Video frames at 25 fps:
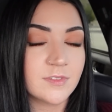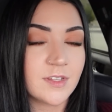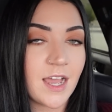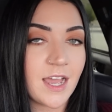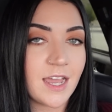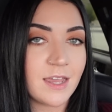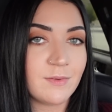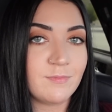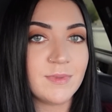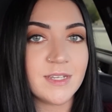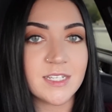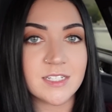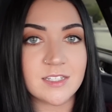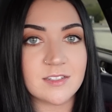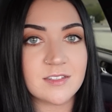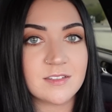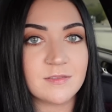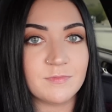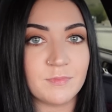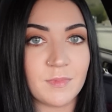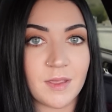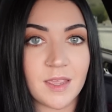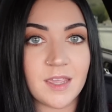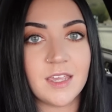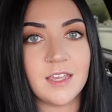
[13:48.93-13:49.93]
I miss
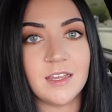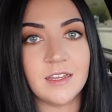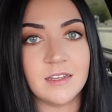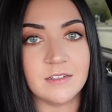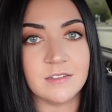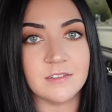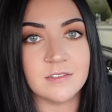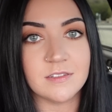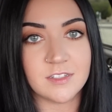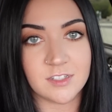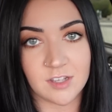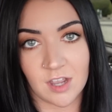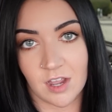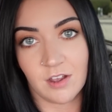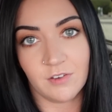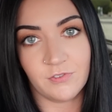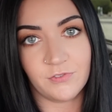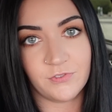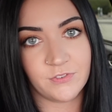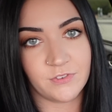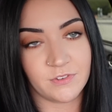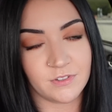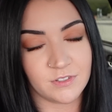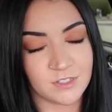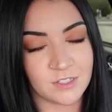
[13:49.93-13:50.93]
making
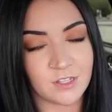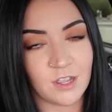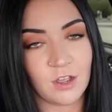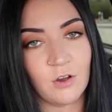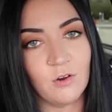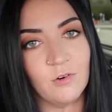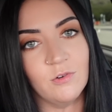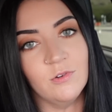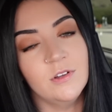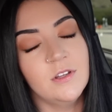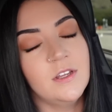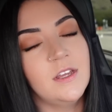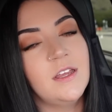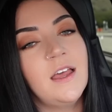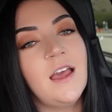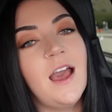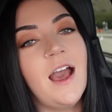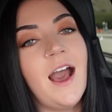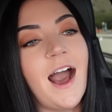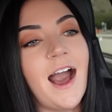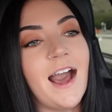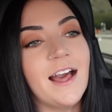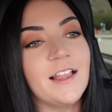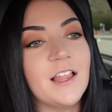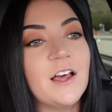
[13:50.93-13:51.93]
stuff. So
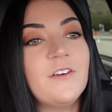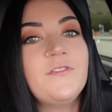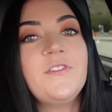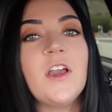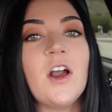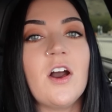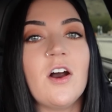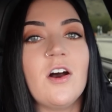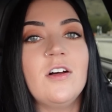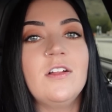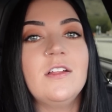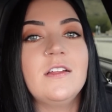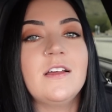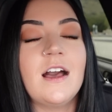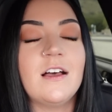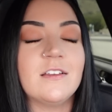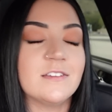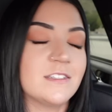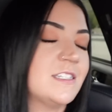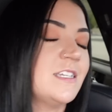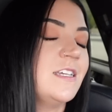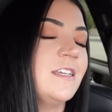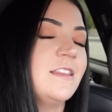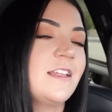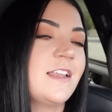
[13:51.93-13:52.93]
I love y'all. I'll
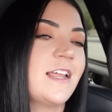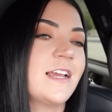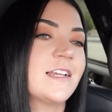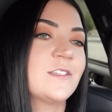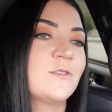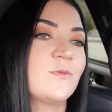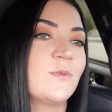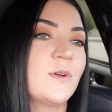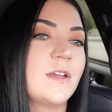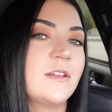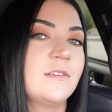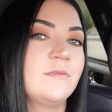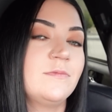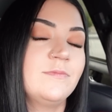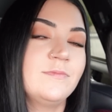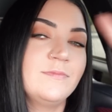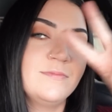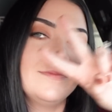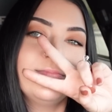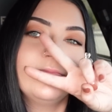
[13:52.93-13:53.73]
see you in the next one.